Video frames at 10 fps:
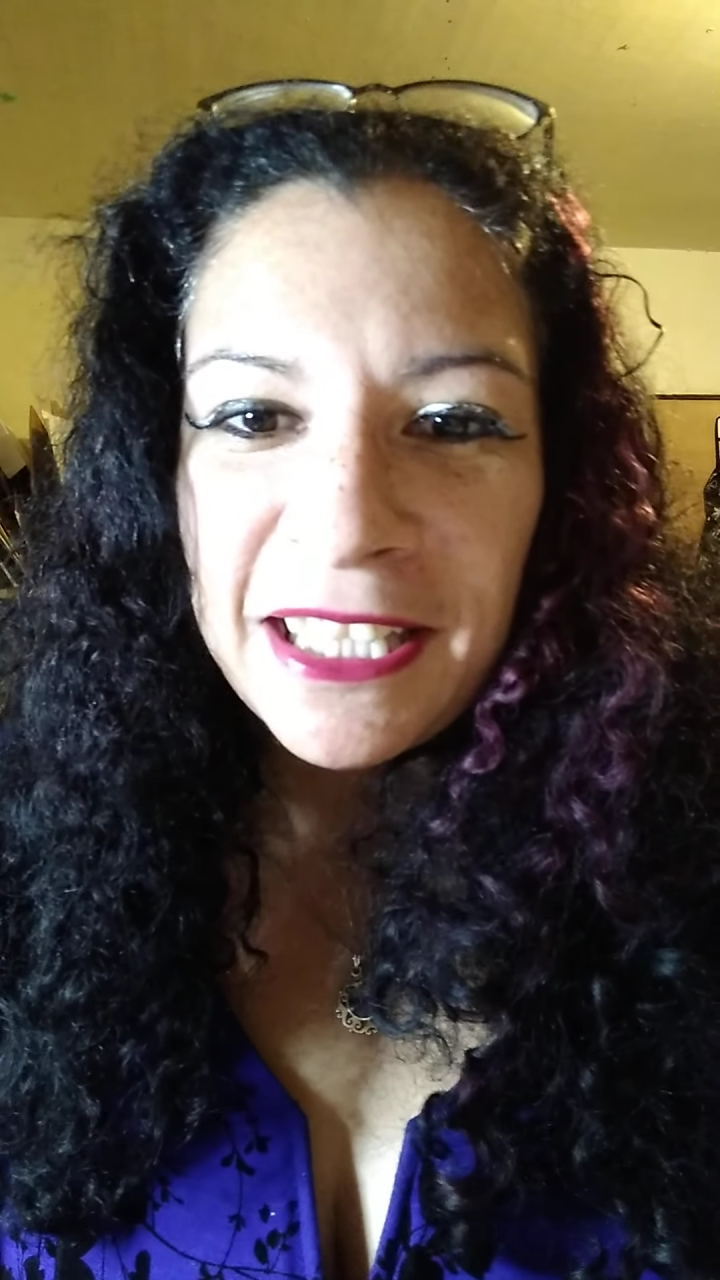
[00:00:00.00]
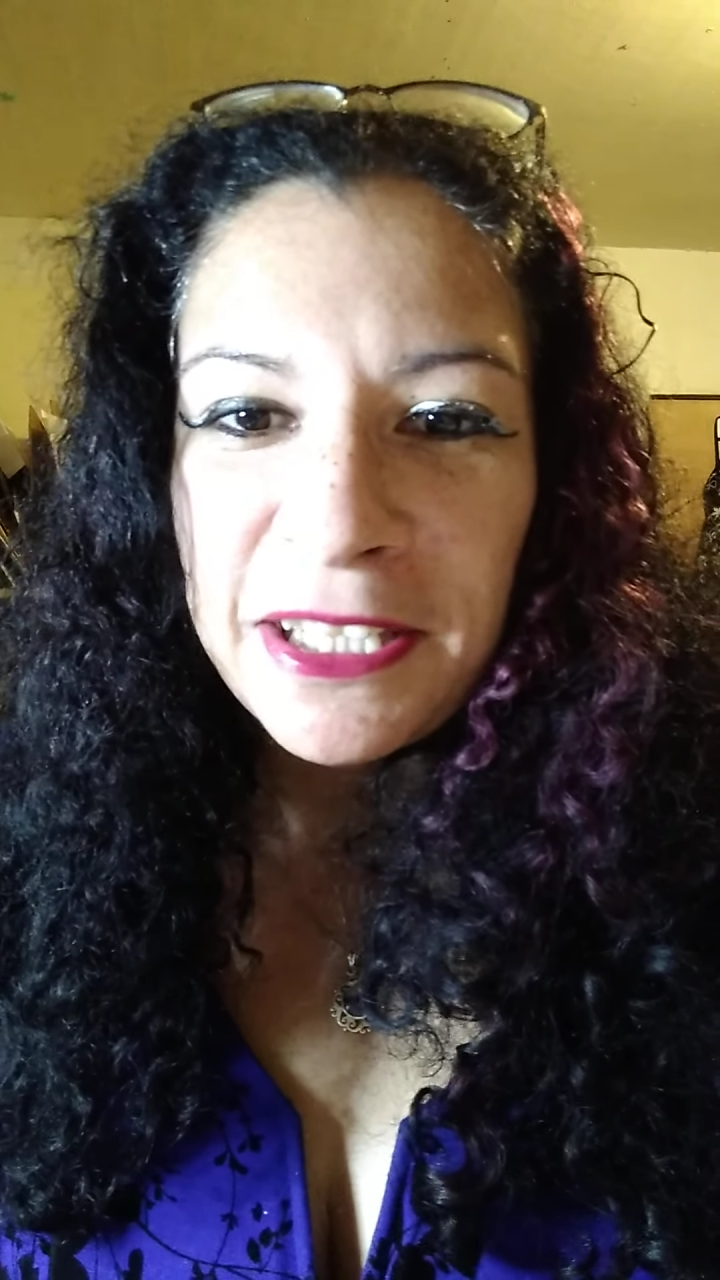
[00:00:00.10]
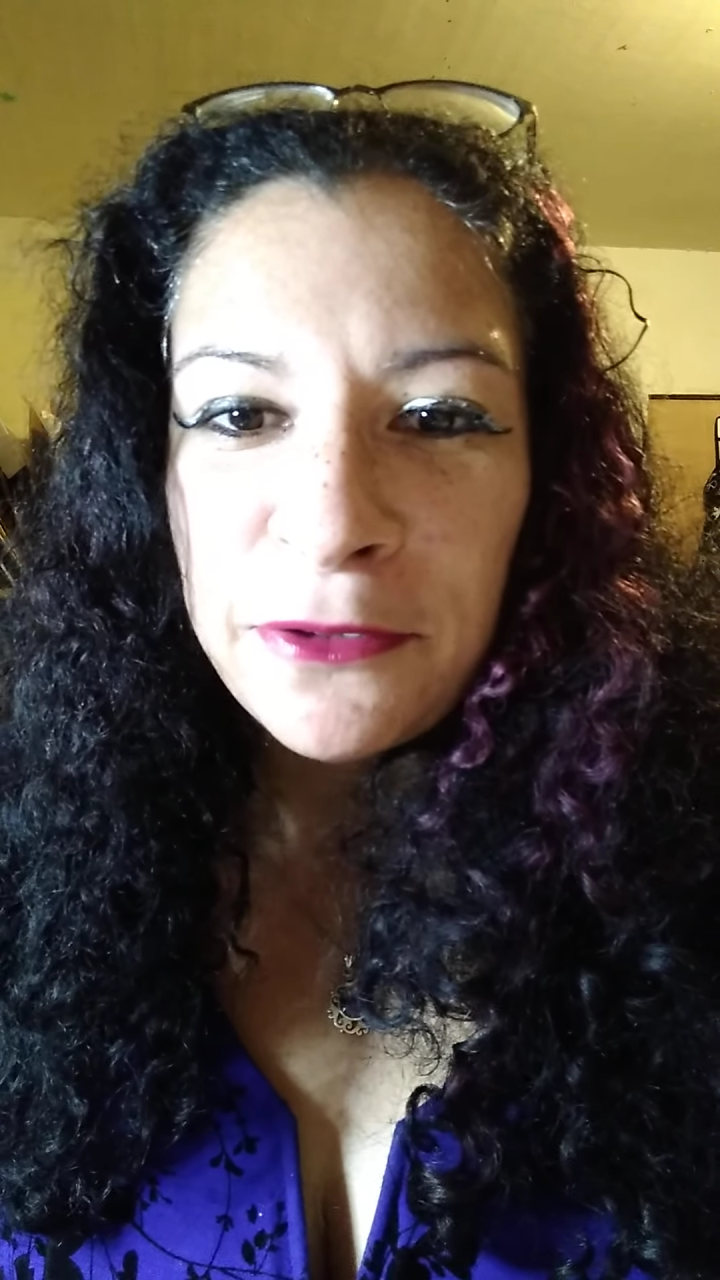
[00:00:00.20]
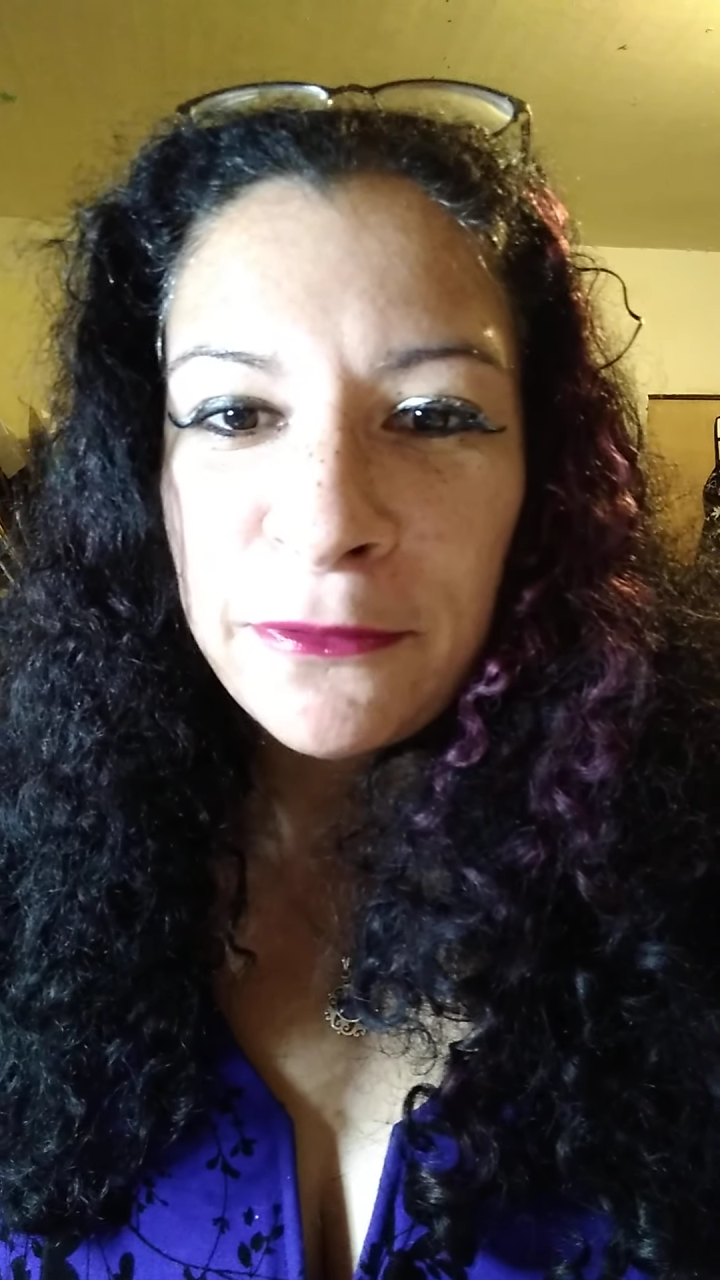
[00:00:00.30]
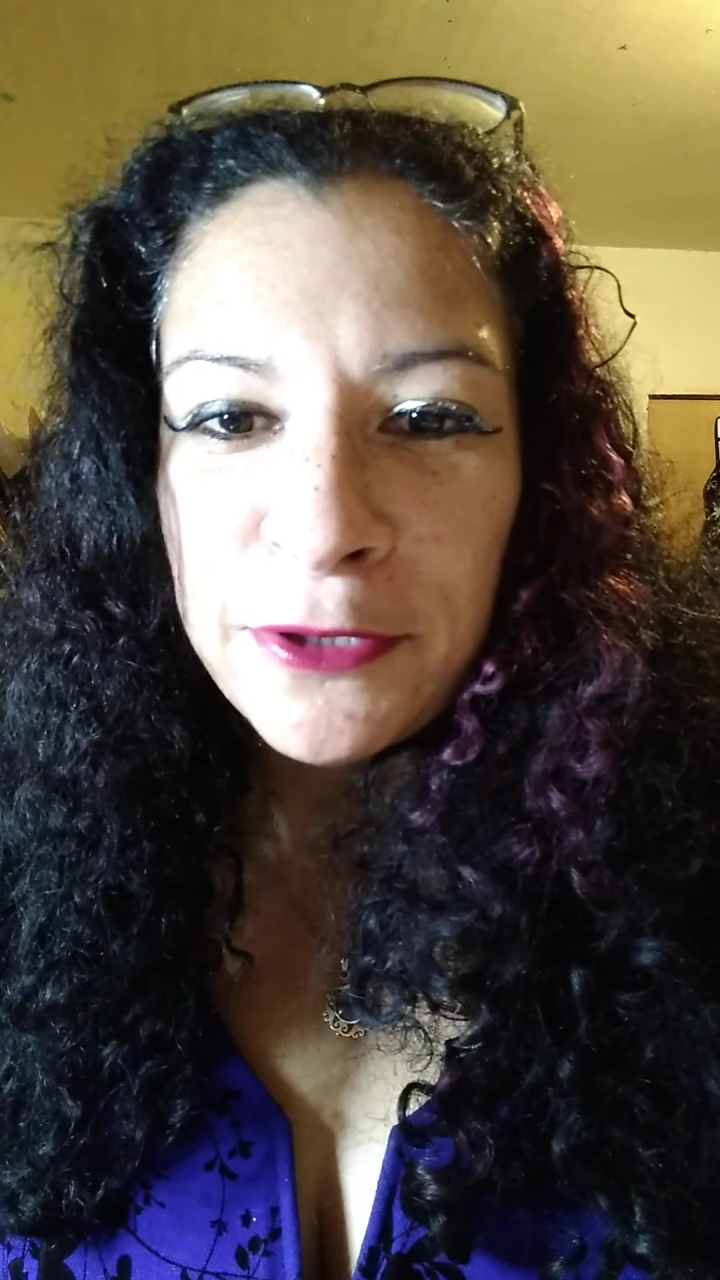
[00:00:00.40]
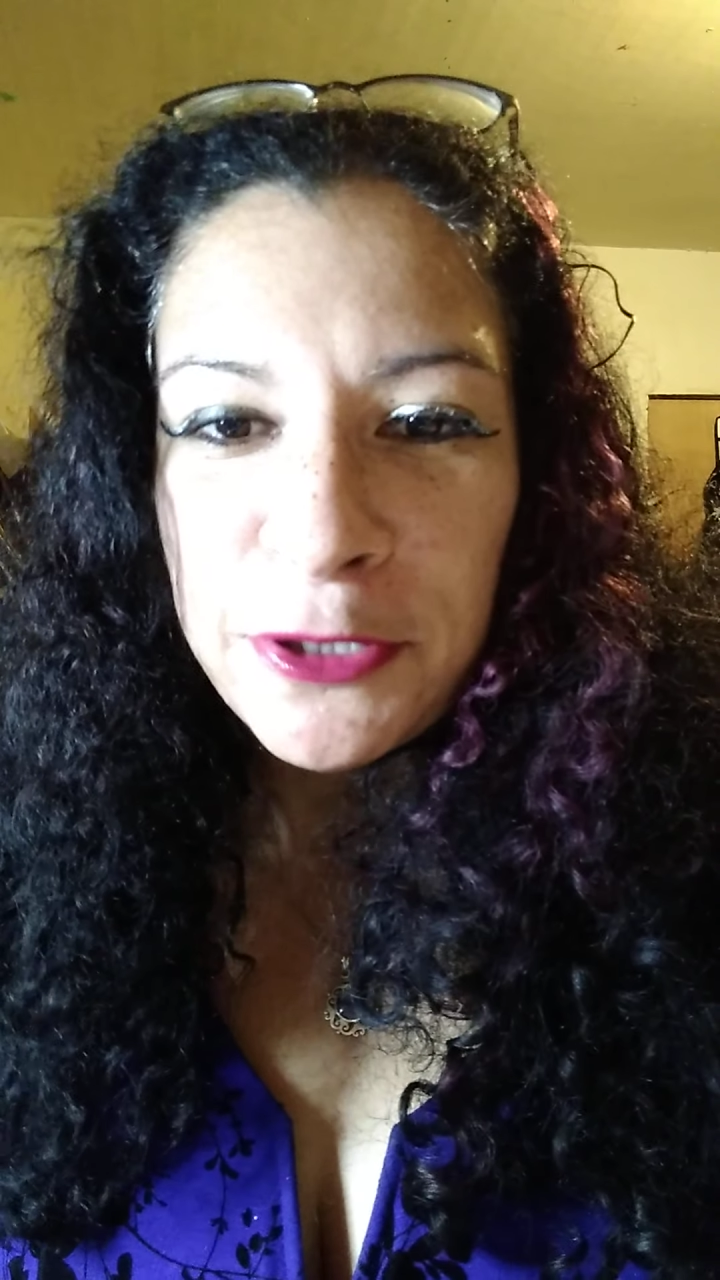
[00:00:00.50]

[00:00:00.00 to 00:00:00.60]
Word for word: Thank you for